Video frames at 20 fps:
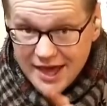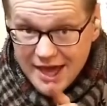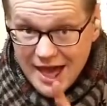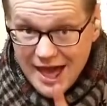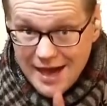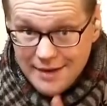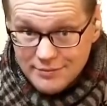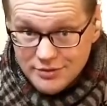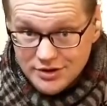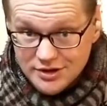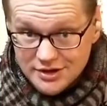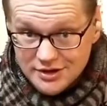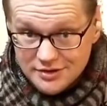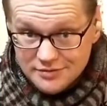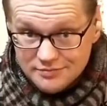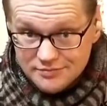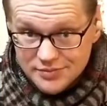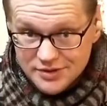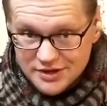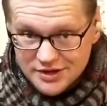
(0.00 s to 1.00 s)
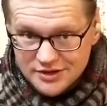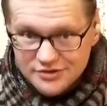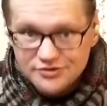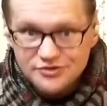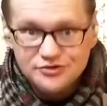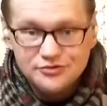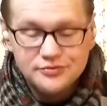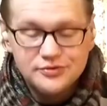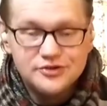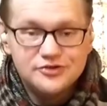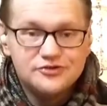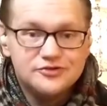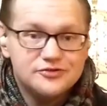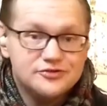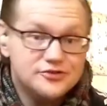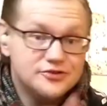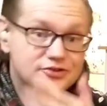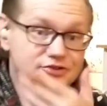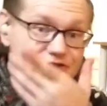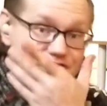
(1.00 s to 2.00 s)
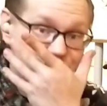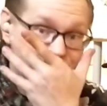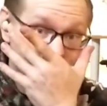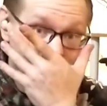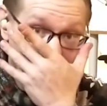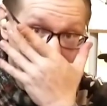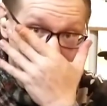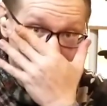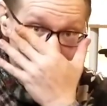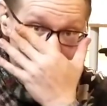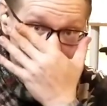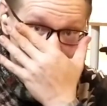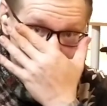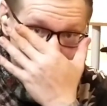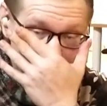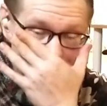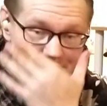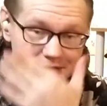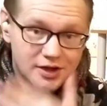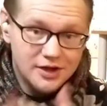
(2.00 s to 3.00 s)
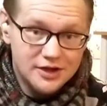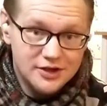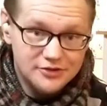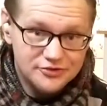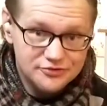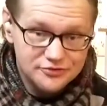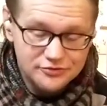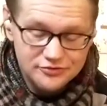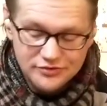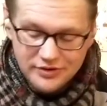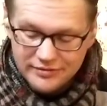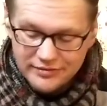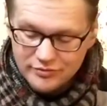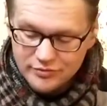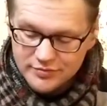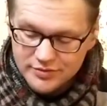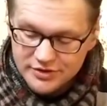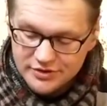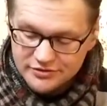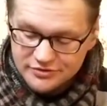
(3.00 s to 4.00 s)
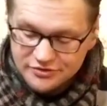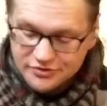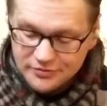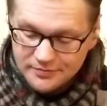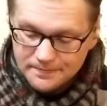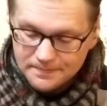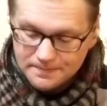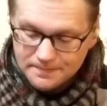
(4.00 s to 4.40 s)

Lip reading: cabinet bits, which are just slotted screwdriver bits.